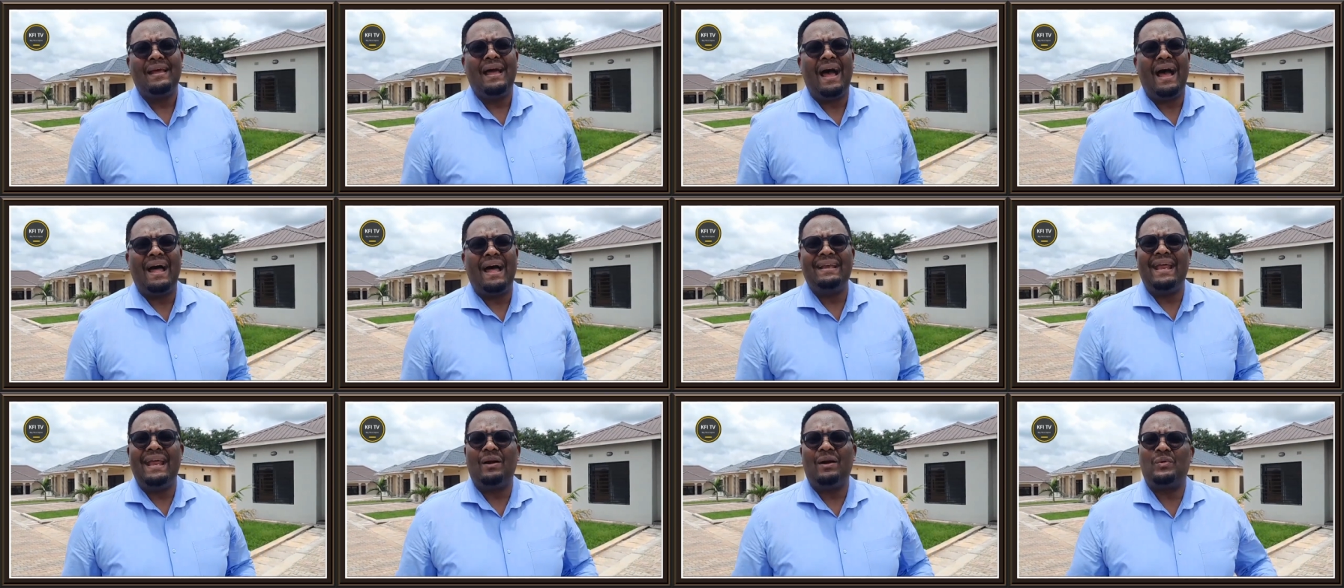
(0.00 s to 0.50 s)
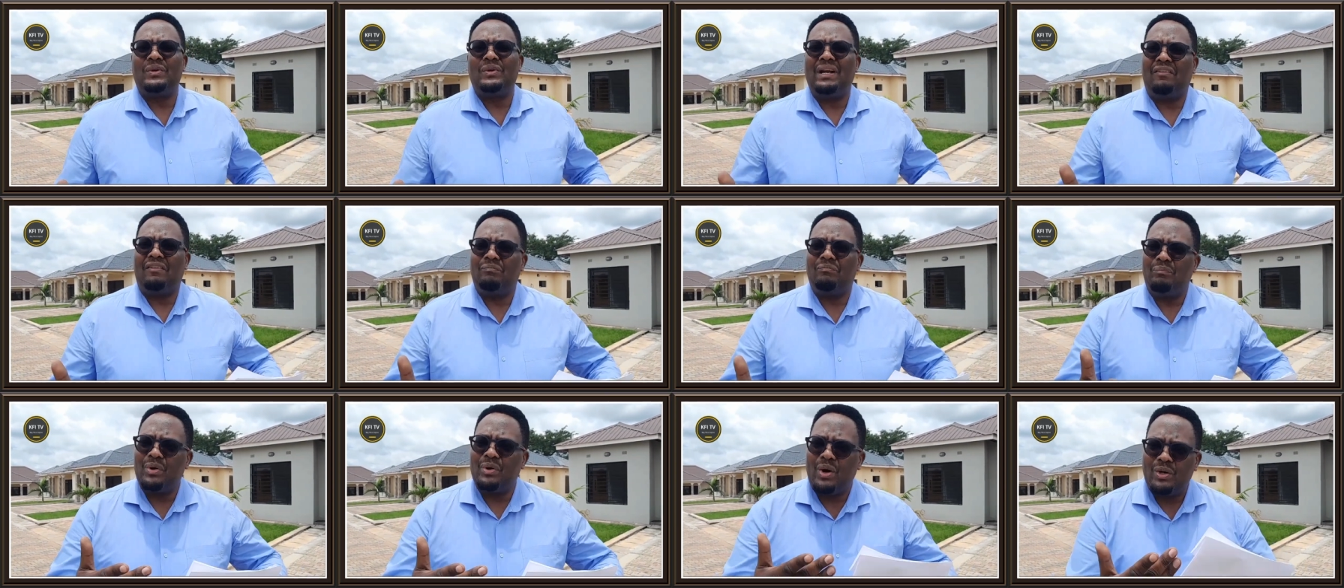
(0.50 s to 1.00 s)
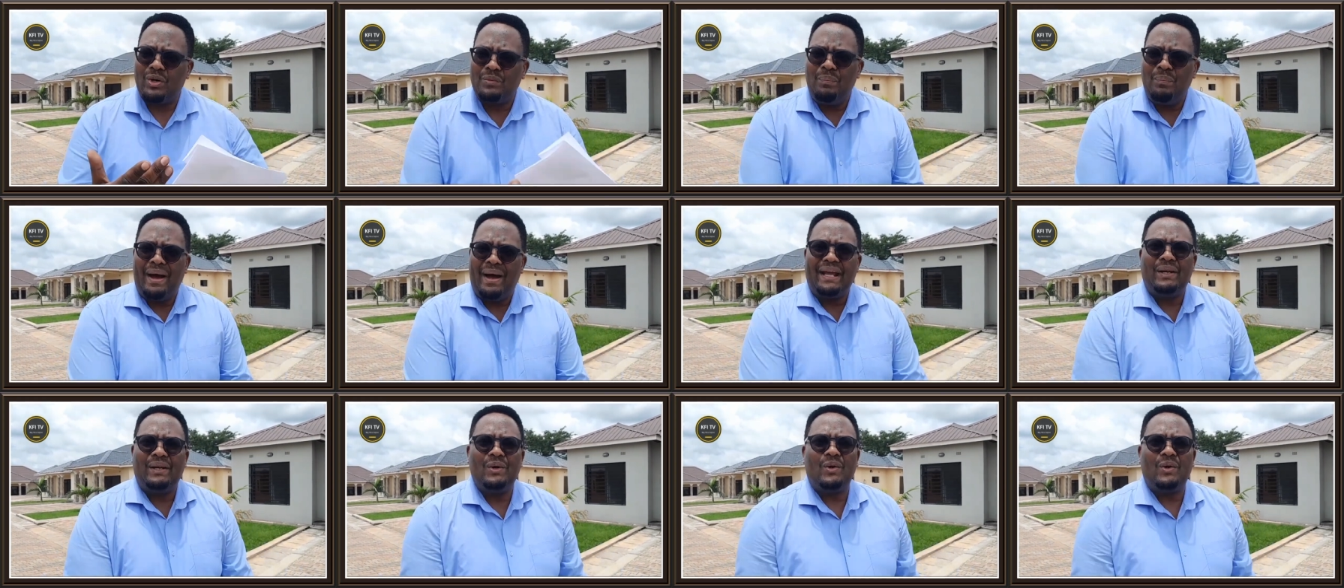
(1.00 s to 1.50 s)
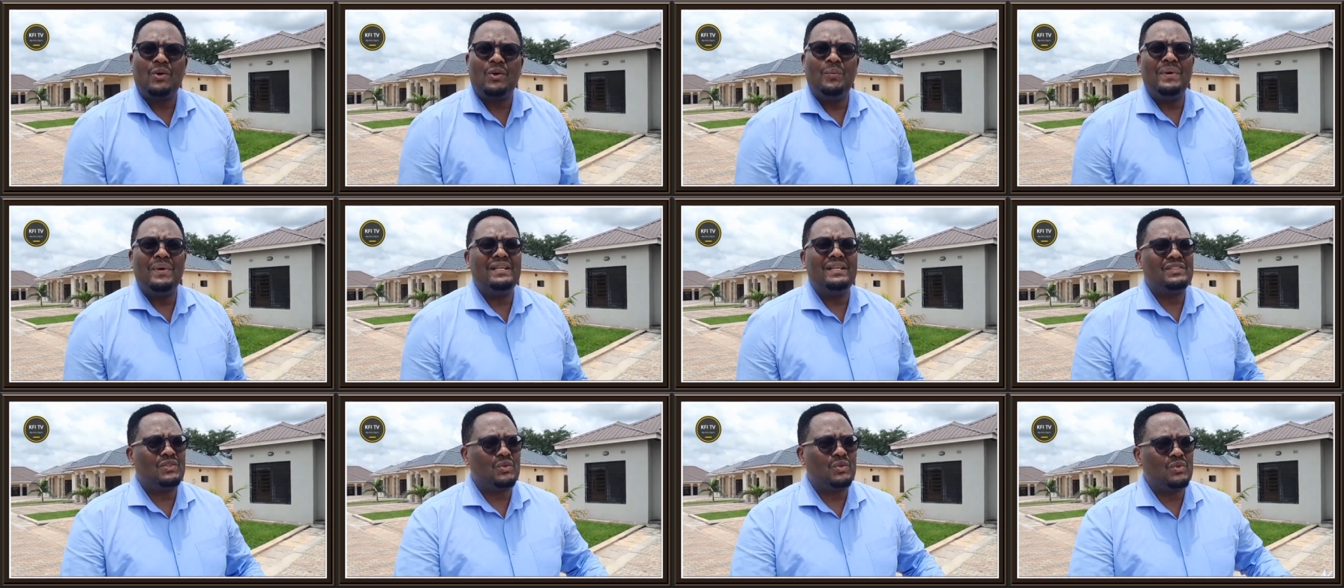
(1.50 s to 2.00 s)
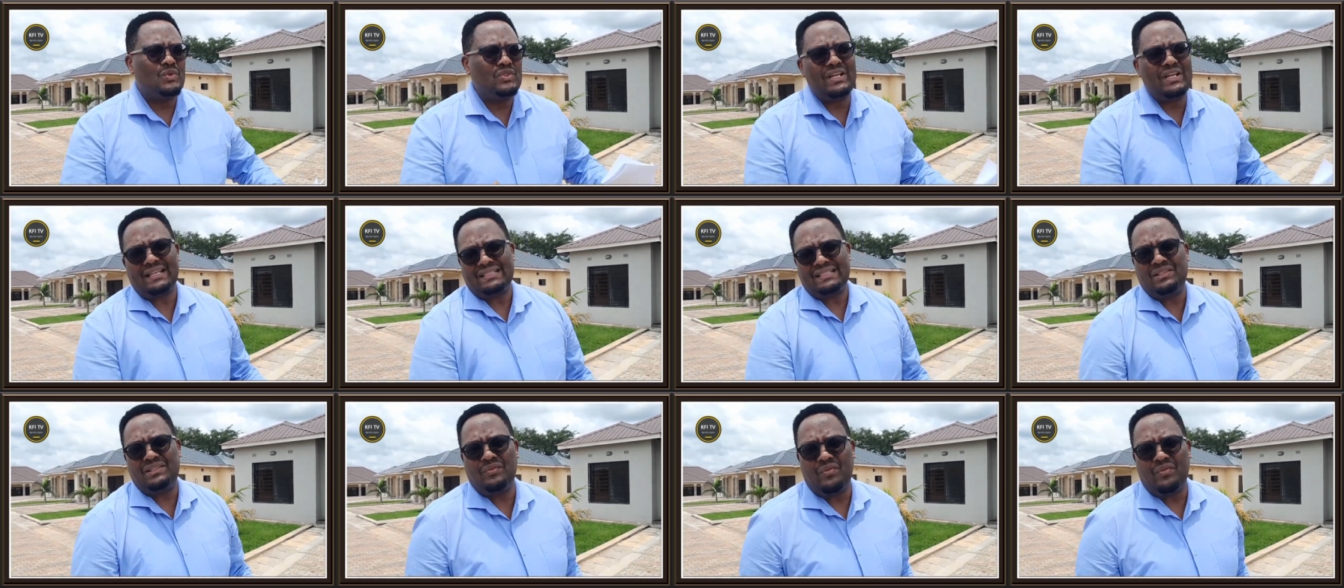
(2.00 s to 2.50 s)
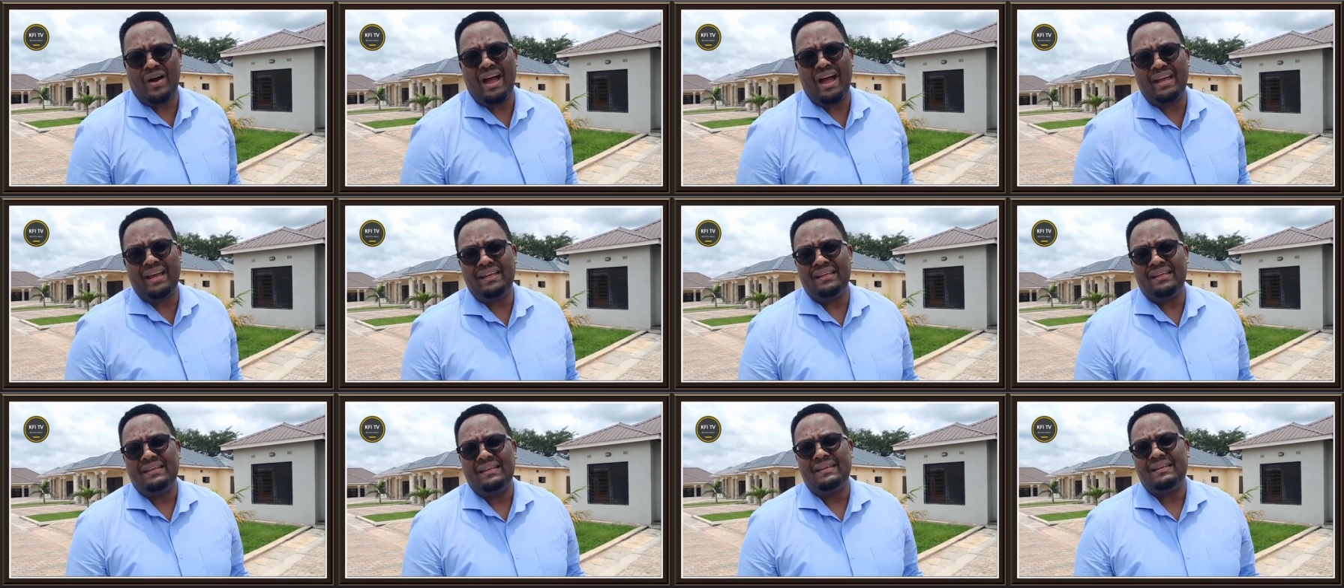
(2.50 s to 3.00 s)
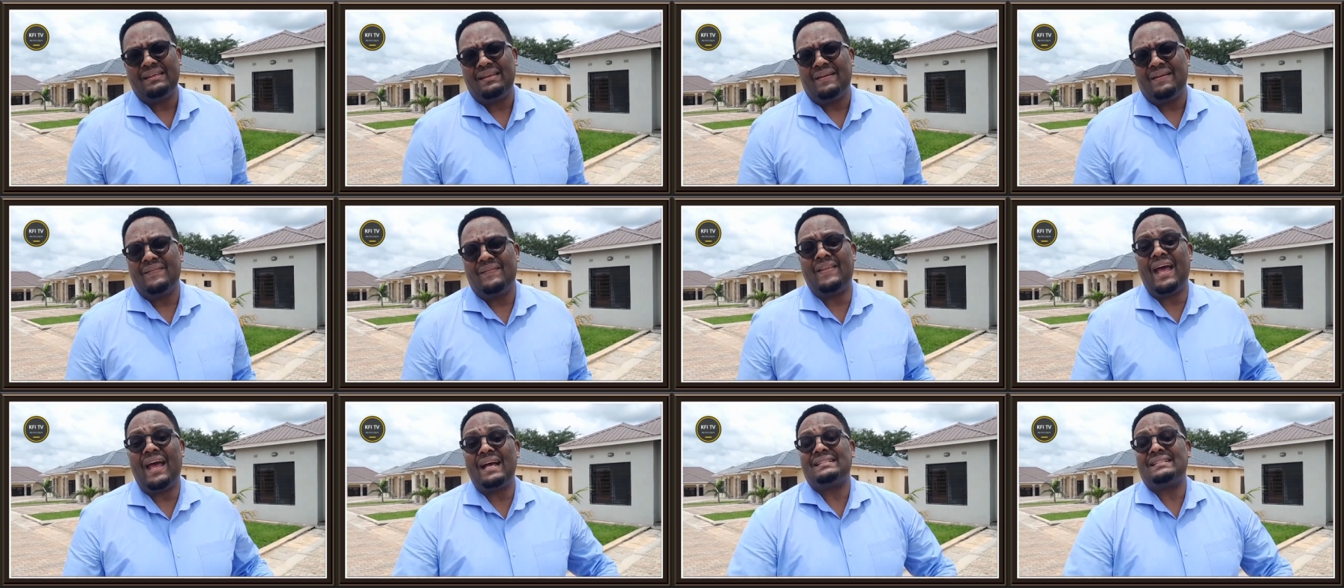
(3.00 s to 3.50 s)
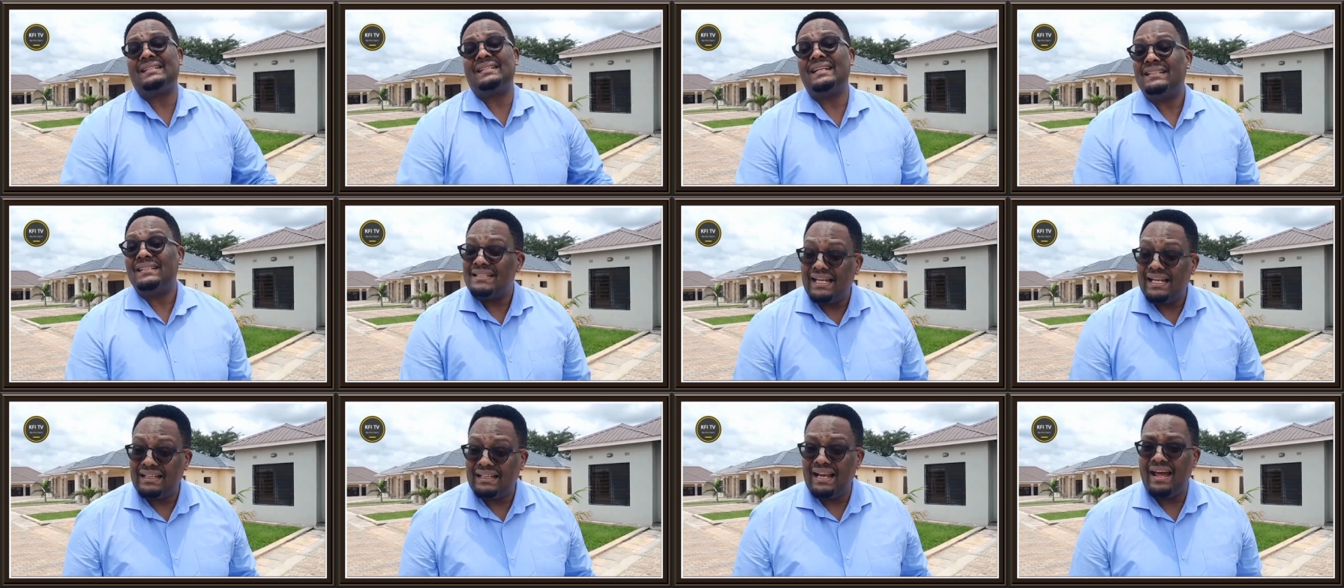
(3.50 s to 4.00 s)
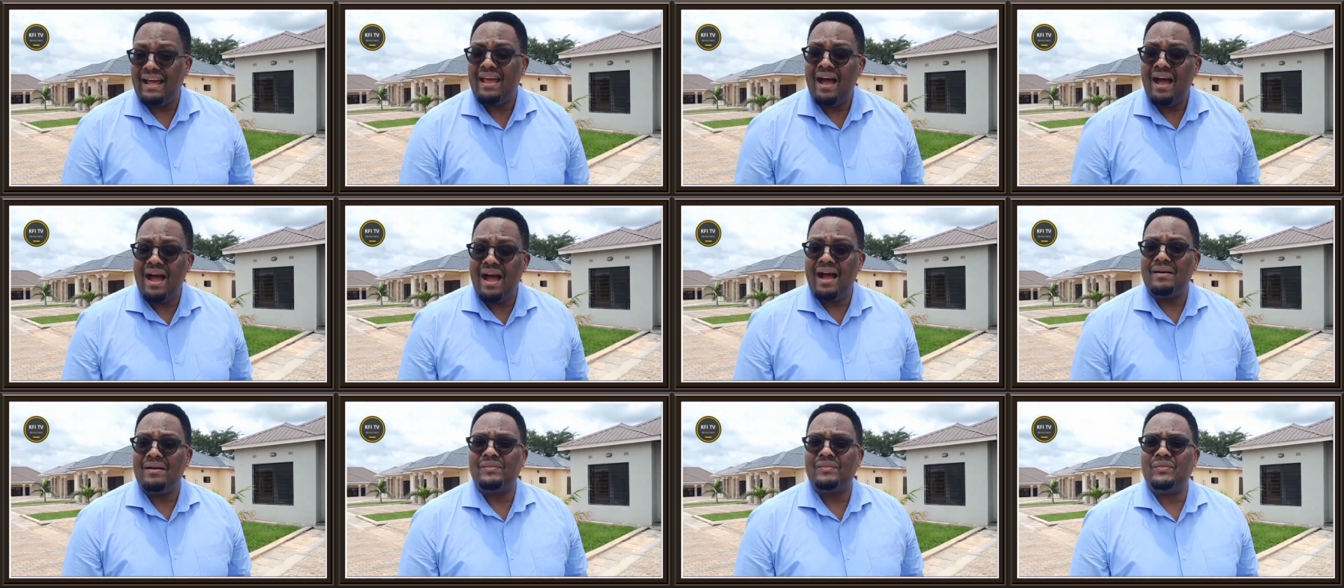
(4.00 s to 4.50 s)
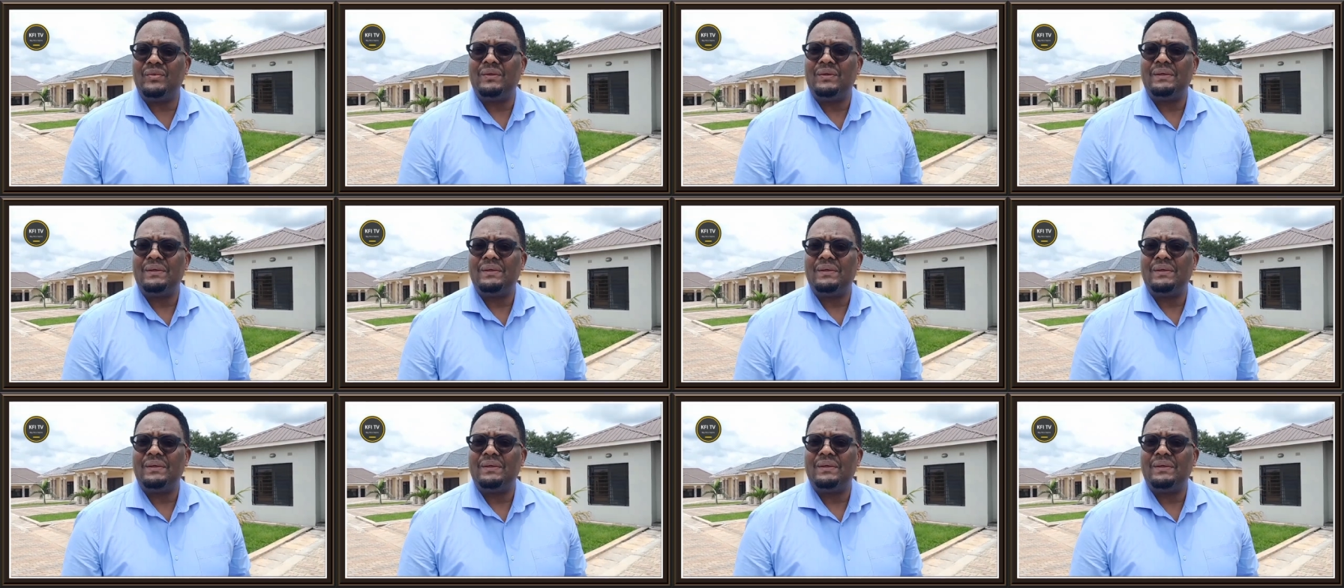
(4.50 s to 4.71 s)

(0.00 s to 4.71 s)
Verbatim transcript: and I could have brought my documents to justify the assets that I have.